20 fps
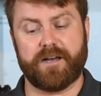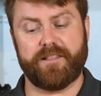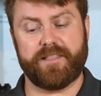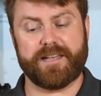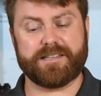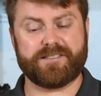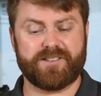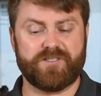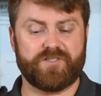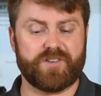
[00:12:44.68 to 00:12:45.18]

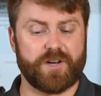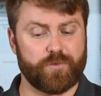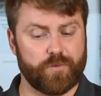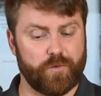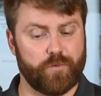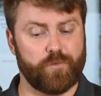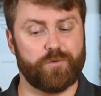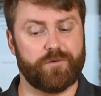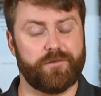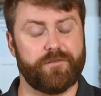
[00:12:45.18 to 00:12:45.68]
That's a
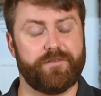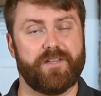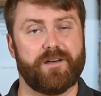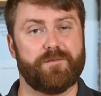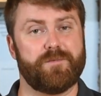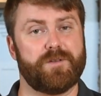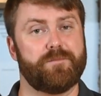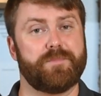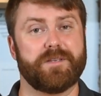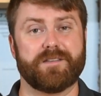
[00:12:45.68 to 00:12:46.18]
general rule of
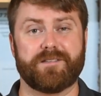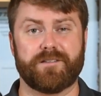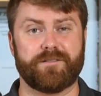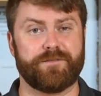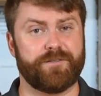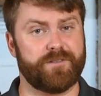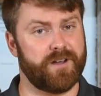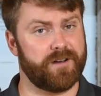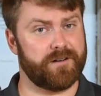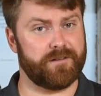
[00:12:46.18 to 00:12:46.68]
thumb in business
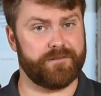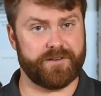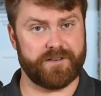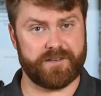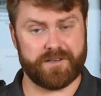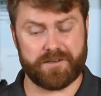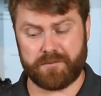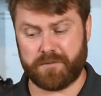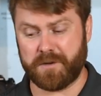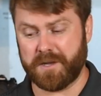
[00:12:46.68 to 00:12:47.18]
photography
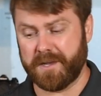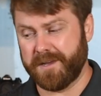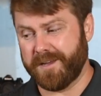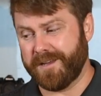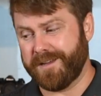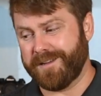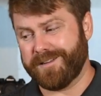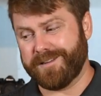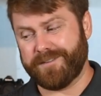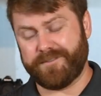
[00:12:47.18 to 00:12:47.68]
too.
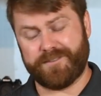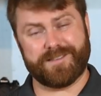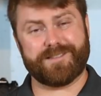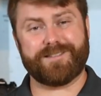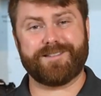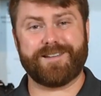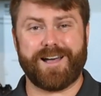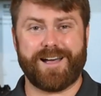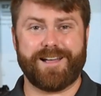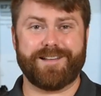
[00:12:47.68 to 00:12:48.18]
If
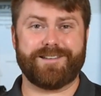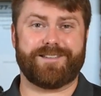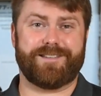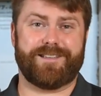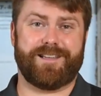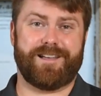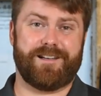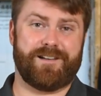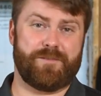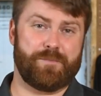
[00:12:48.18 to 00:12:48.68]
it's not
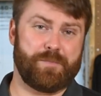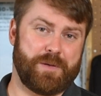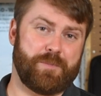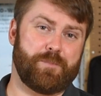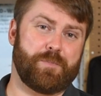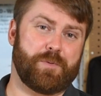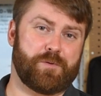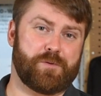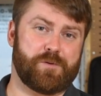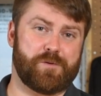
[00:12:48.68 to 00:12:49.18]
a
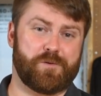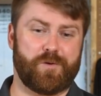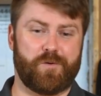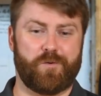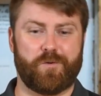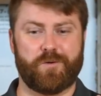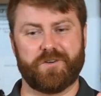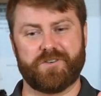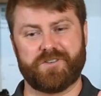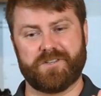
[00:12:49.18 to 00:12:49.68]
pimple
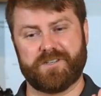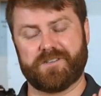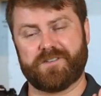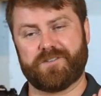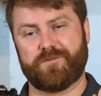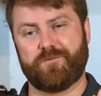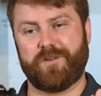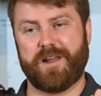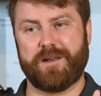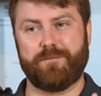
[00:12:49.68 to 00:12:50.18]
or
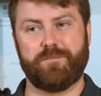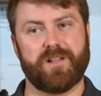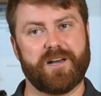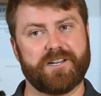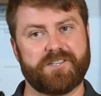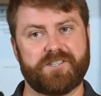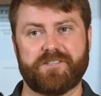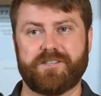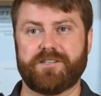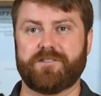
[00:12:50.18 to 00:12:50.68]
just red
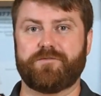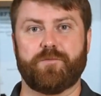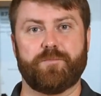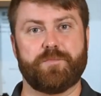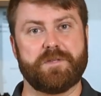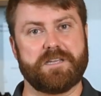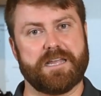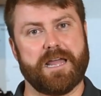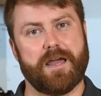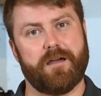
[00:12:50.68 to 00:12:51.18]
blotchiness from
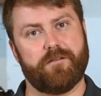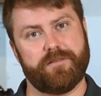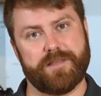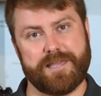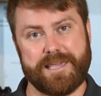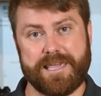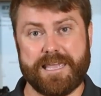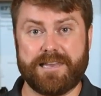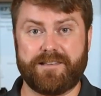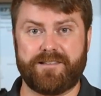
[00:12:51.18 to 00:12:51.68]
being out in
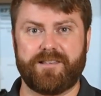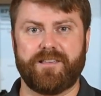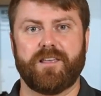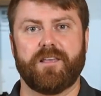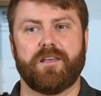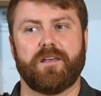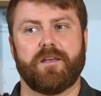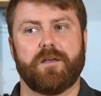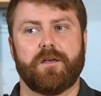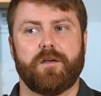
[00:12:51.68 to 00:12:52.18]
the heat
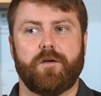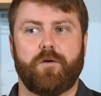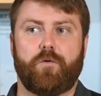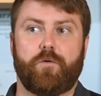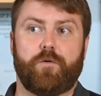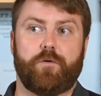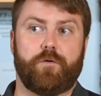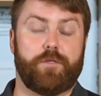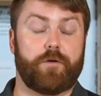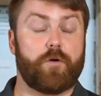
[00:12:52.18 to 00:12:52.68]

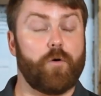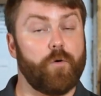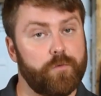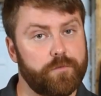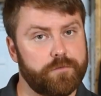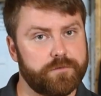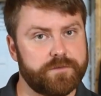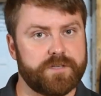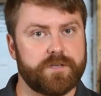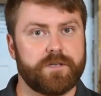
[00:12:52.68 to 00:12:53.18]
or the
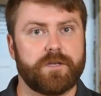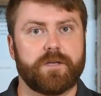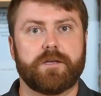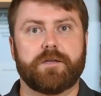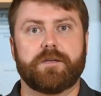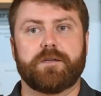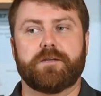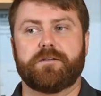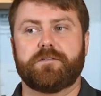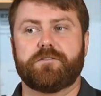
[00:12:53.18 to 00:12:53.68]
cold,
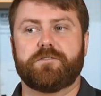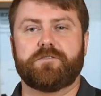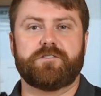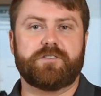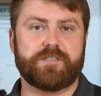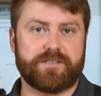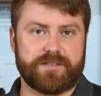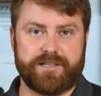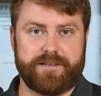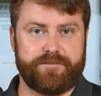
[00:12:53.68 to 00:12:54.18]

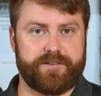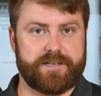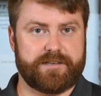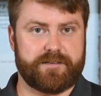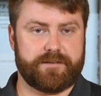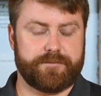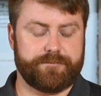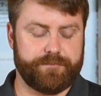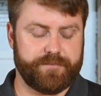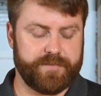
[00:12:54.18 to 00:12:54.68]
just leave
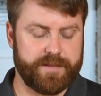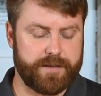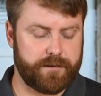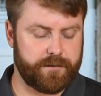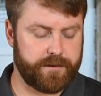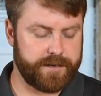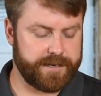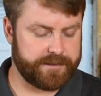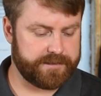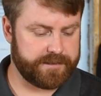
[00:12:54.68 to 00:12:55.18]
it,
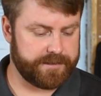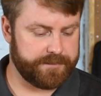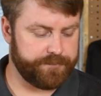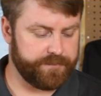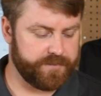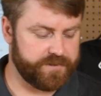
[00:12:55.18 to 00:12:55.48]
all right?